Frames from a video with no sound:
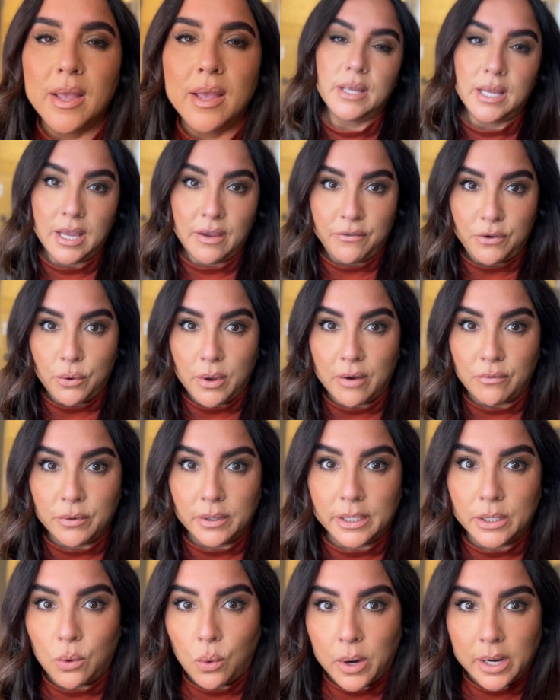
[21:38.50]
If you have
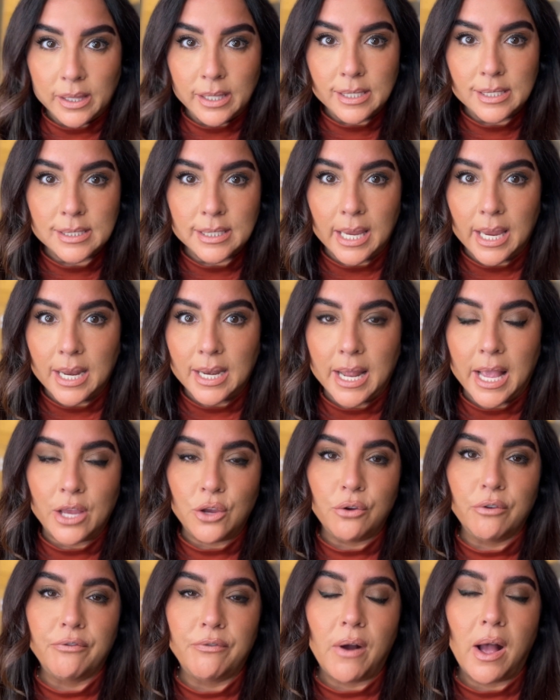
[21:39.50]
really oily skin and
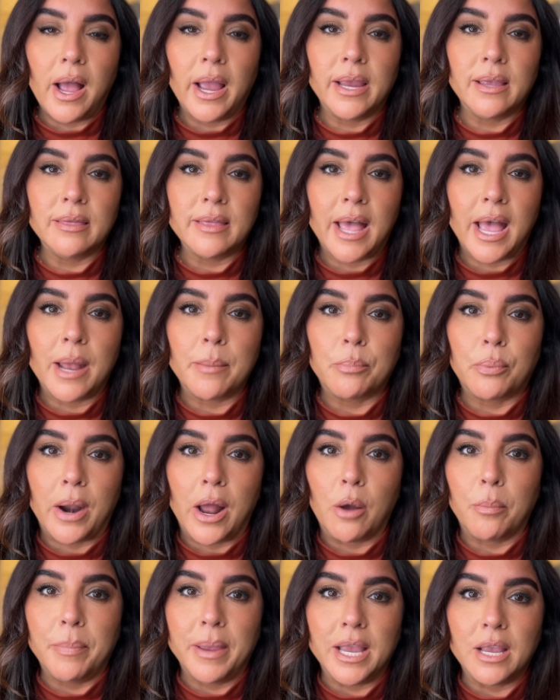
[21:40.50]
you find that
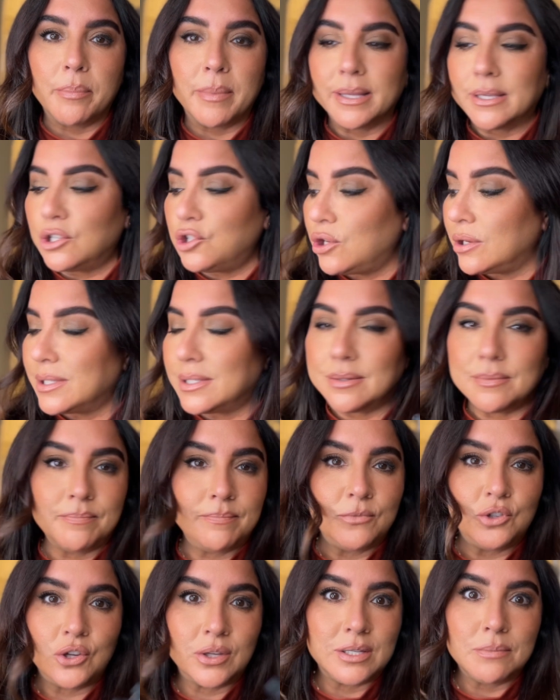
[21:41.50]
brow pigments
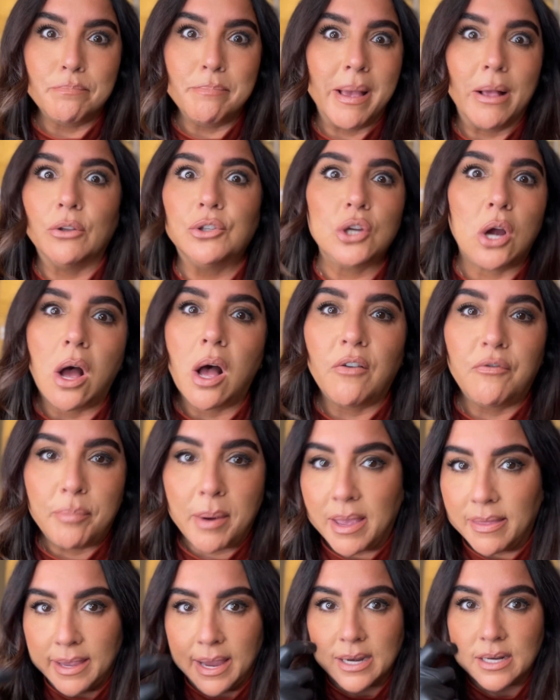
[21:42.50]
just melt off
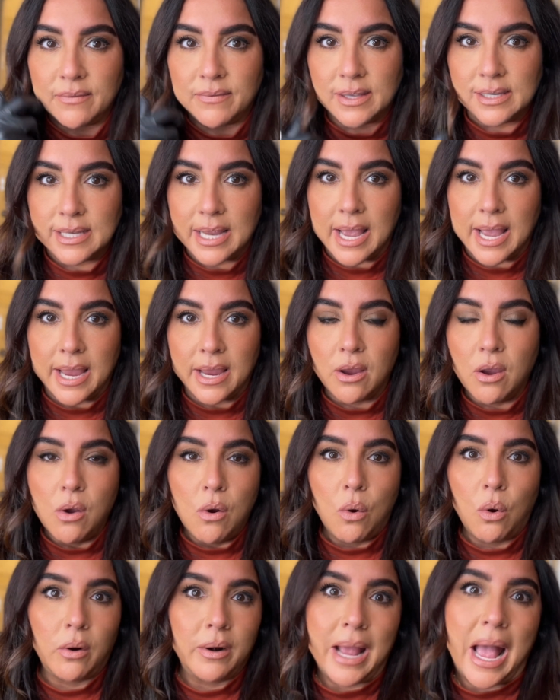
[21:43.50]
by the end of the day
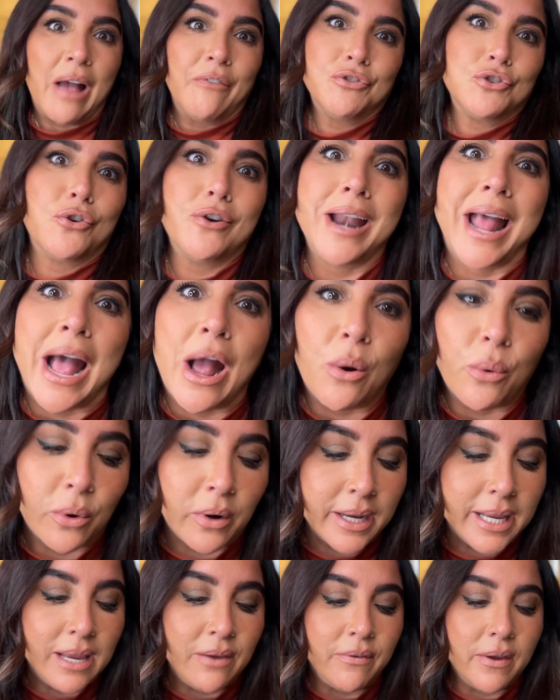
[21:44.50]
or after an hour
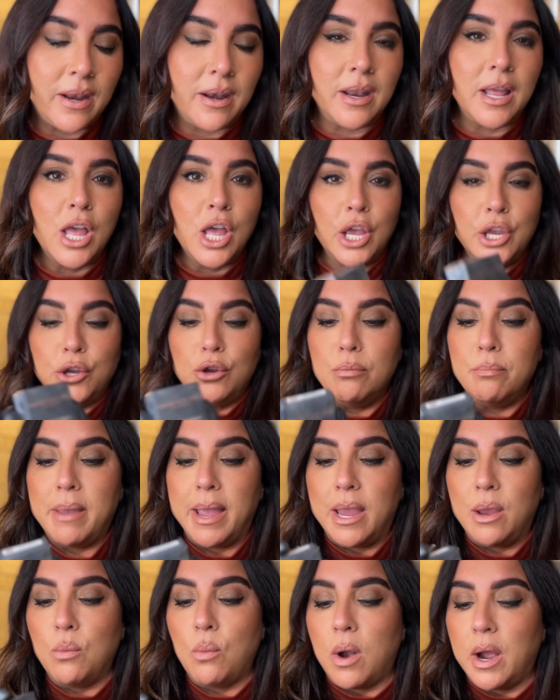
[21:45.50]
even, you
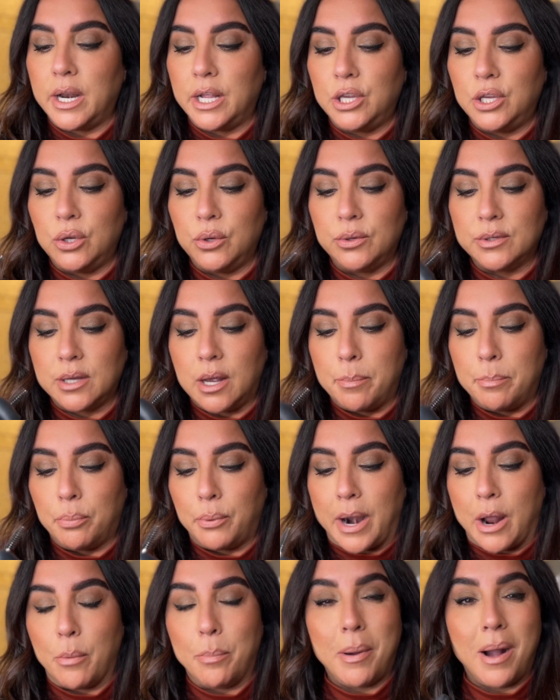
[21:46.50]
may want to use a
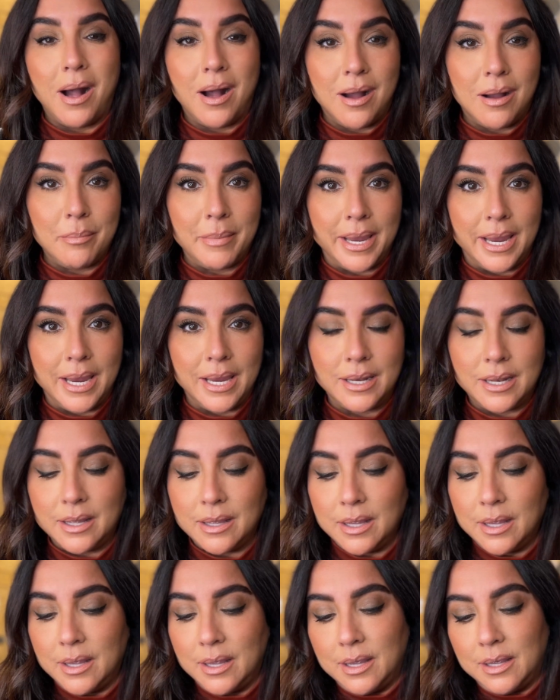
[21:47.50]
brow pomade
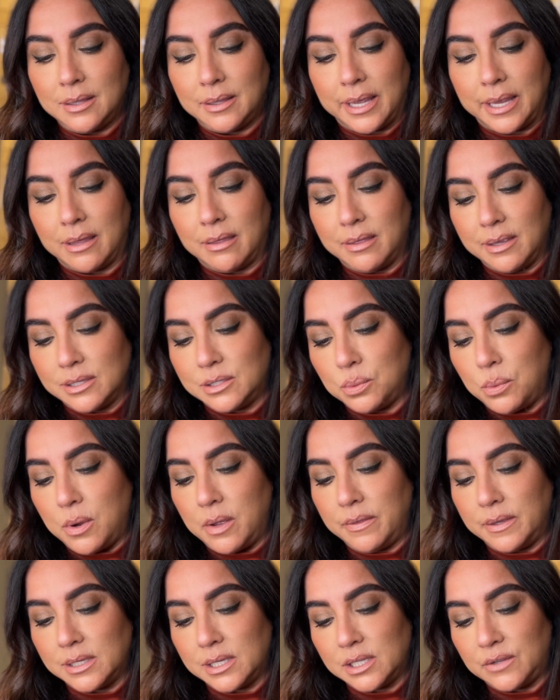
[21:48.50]
like this one.
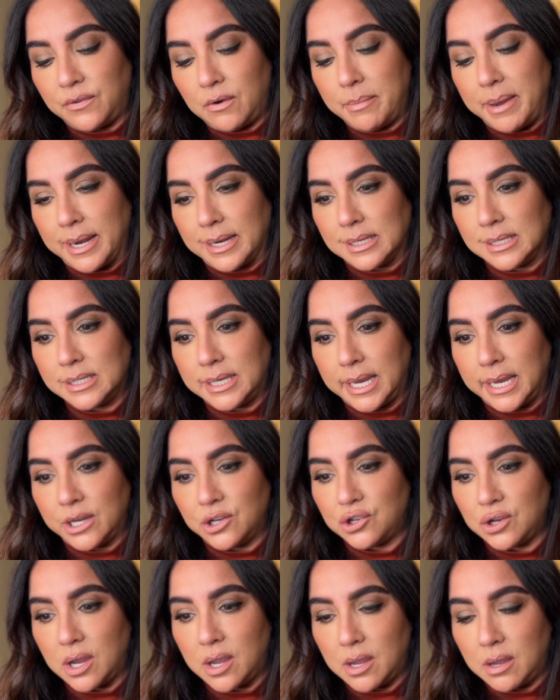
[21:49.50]
This is from
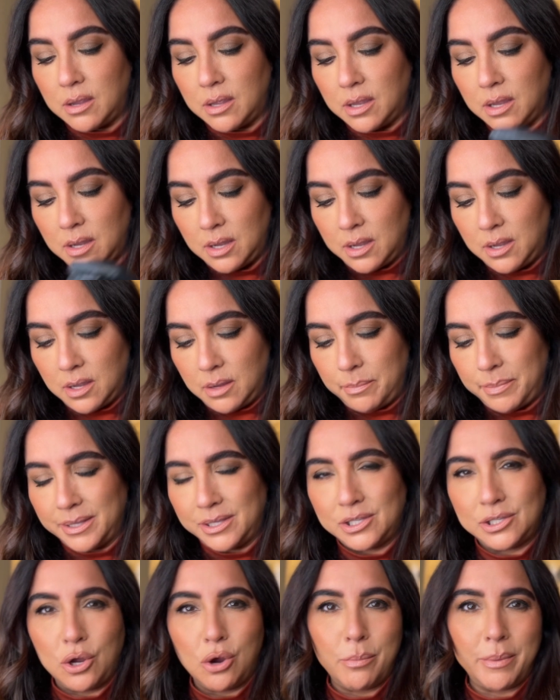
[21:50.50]
Anastasia, but
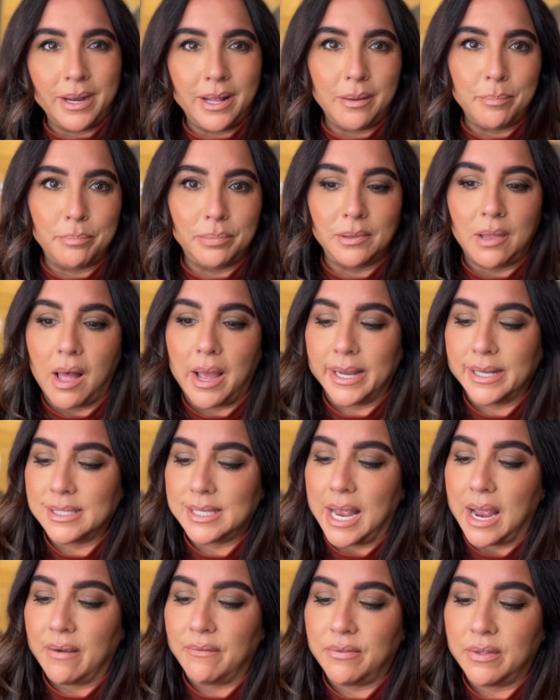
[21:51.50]
so many lines
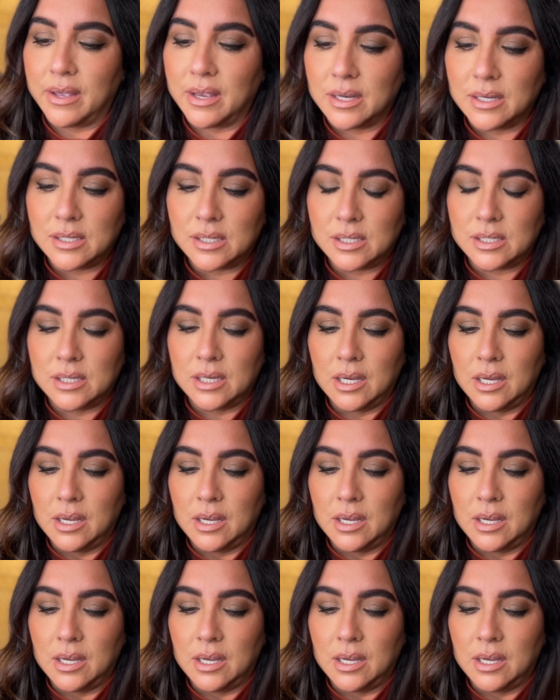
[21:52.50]
have this